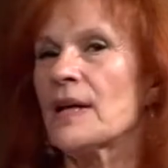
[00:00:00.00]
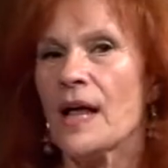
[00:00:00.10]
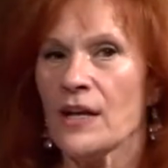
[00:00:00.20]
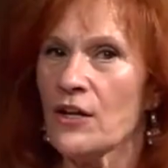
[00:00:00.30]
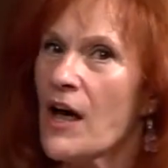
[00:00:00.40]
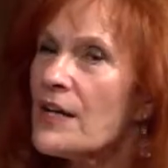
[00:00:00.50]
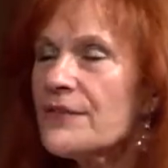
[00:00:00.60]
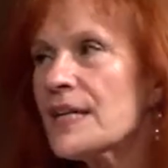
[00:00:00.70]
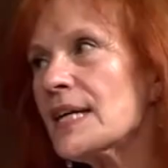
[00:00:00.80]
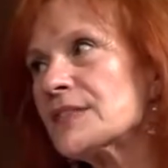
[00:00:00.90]
A lot of
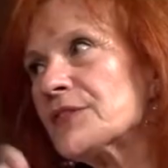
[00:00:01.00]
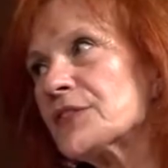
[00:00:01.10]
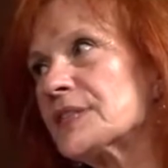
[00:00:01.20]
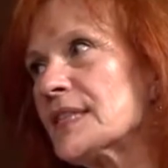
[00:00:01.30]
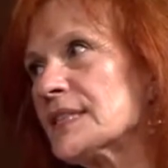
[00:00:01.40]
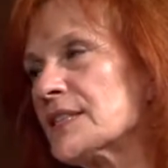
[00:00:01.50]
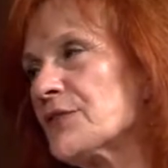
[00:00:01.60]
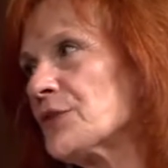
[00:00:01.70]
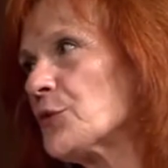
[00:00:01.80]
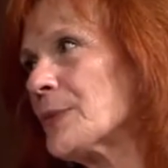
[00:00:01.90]
it has very sensitive
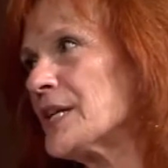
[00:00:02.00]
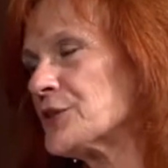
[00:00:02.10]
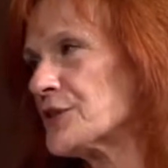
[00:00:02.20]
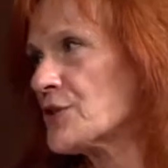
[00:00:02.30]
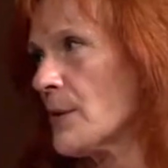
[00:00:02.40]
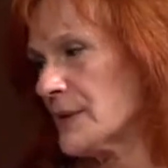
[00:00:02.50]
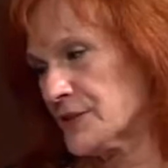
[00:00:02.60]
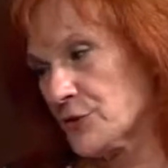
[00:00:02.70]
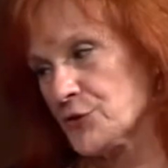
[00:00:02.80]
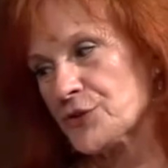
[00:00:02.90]
information. It's got my
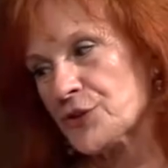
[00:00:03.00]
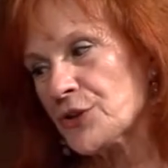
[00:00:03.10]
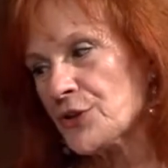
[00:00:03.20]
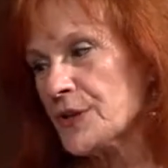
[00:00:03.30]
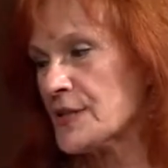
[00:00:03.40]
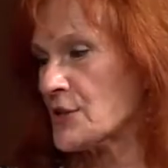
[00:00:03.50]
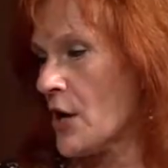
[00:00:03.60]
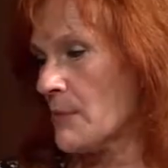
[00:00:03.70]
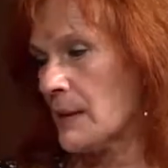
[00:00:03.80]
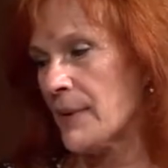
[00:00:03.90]
Social Security, it's
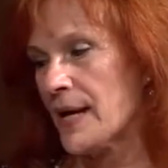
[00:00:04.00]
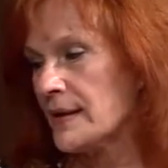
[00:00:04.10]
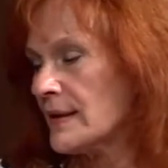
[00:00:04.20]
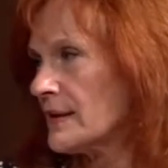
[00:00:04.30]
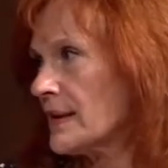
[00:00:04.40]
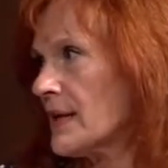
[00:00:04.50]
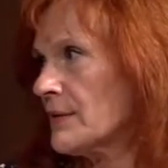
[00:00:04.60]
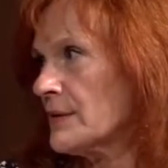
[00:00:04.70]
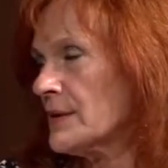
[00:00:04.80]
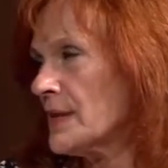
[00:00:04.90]
got my bank
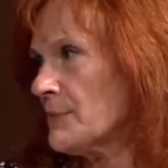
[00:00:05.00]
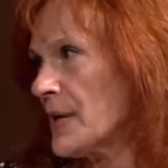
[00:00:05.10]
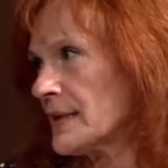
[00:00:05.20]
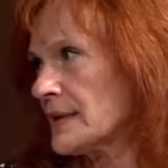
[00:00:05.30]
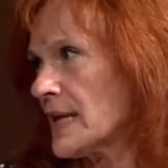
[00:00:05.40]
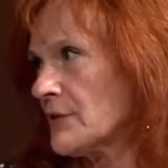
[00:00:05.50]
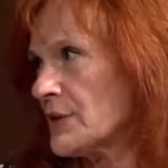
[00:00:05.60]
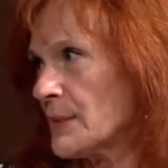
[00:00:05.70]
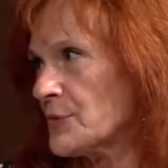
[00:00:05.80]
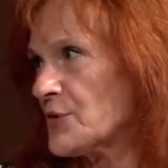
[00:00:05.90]
account
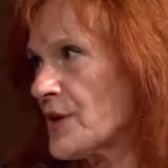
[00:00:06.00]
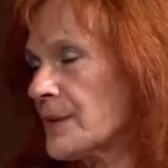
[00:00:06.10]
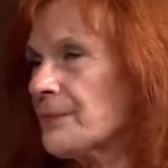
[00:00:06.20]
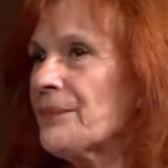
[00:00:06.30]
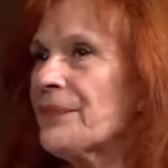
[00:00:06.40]
numbers on it.